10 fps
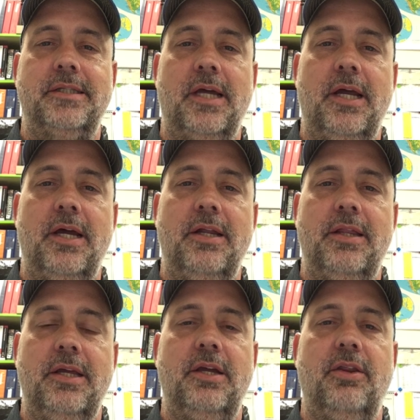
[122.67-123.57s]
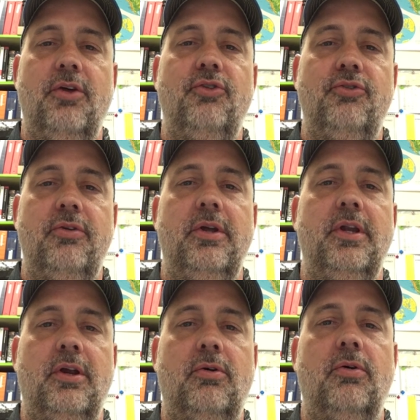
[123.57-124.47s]
kind of how to think of those
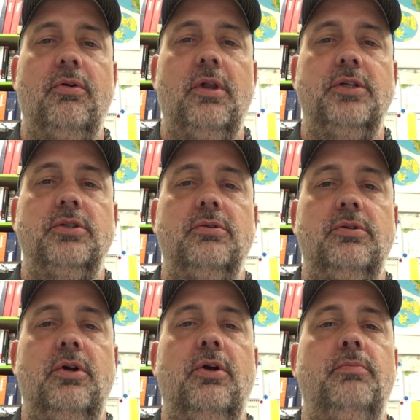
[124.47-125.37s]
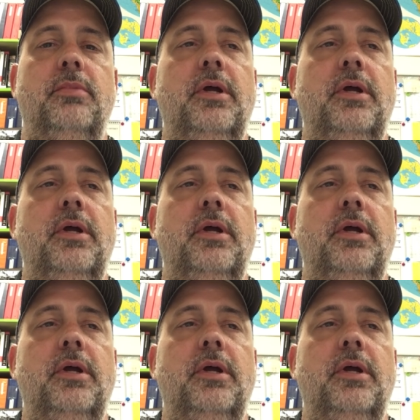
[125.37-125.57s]
in a chronological term.